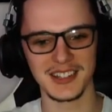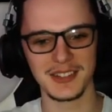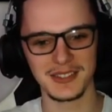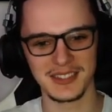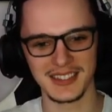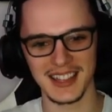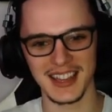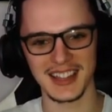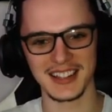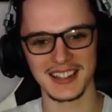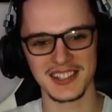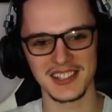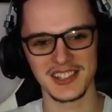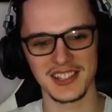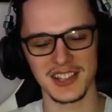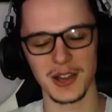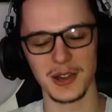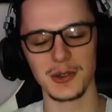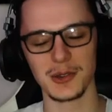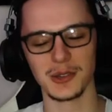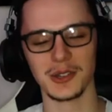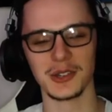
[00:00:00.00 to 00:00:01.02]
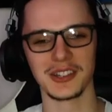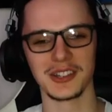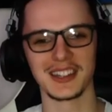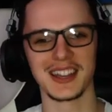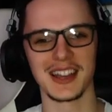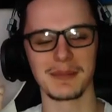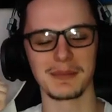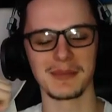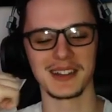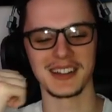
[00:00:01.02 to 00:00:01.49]
You did so
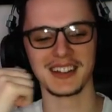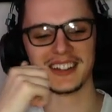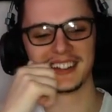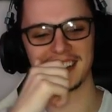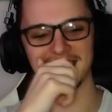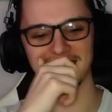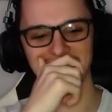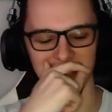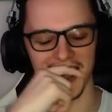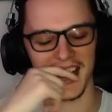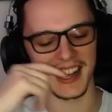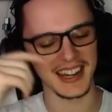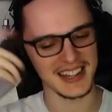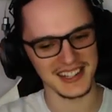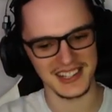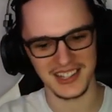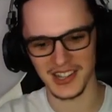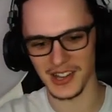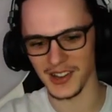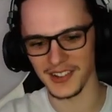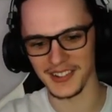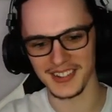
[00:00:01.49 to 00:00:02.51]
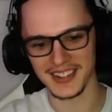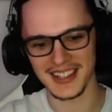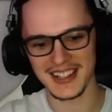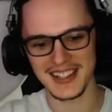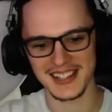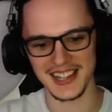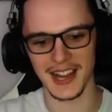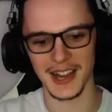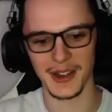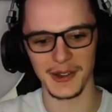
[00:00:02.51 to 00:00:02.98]
good, Kenma. And he's gone.
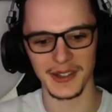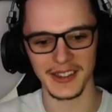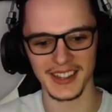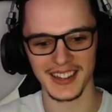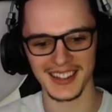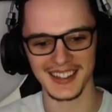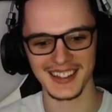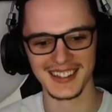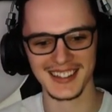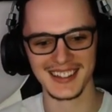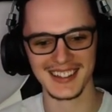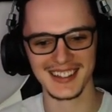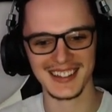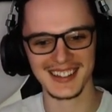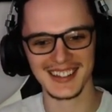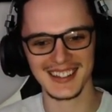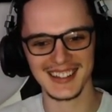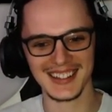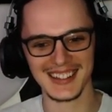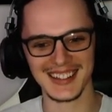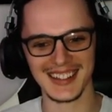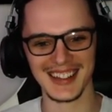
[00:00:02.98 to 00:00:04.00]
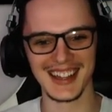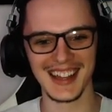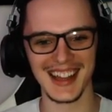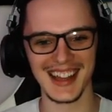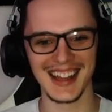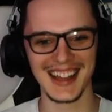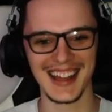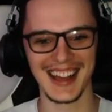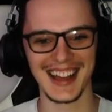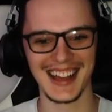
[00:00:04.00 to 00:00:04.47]
He's out of
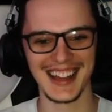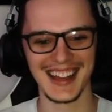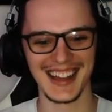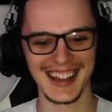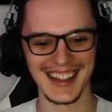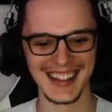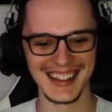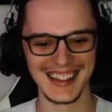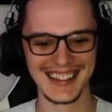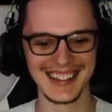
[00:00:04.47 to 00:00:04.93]
there.